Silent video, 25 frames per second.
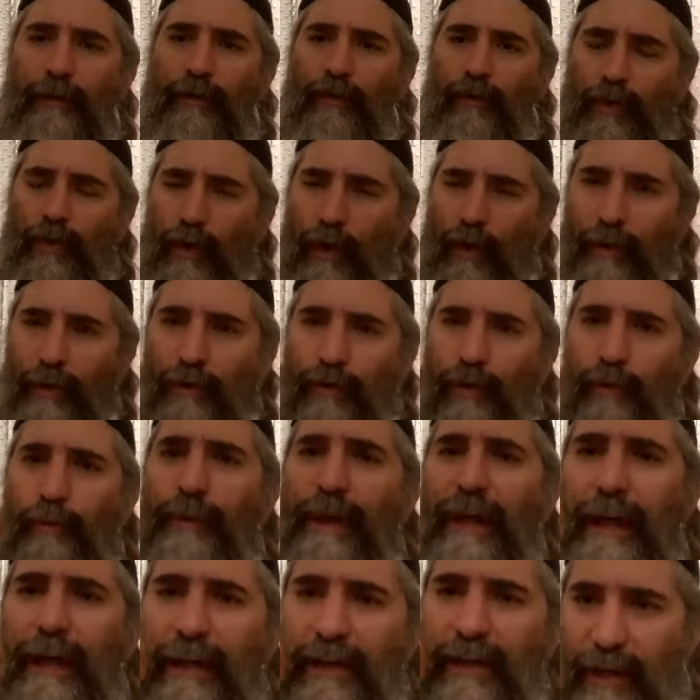to the to
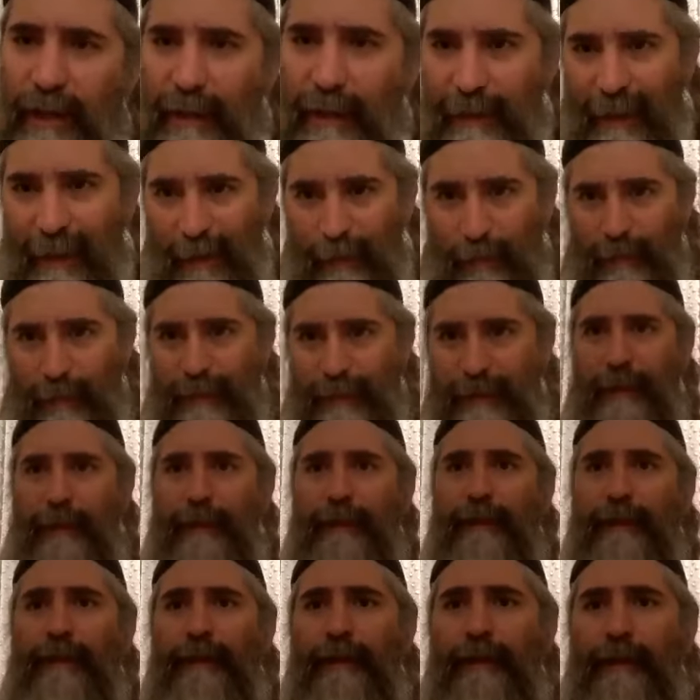Bereshit, like we
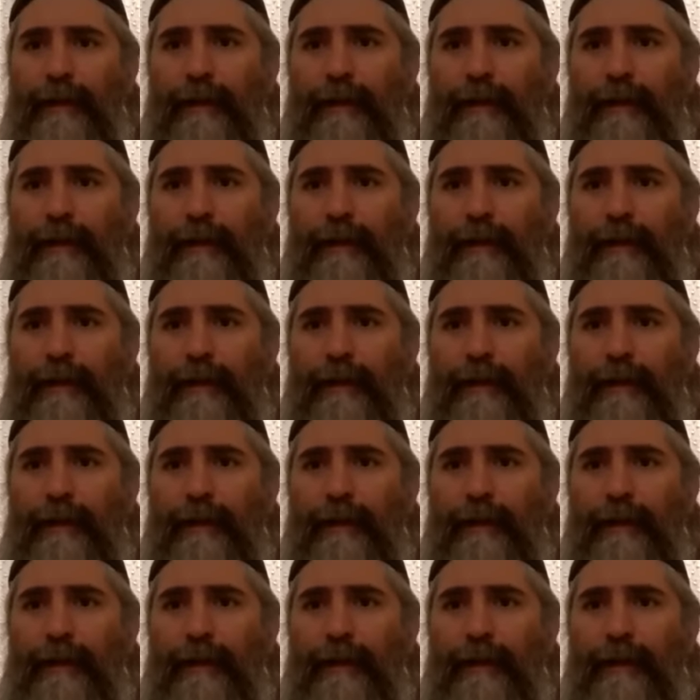say.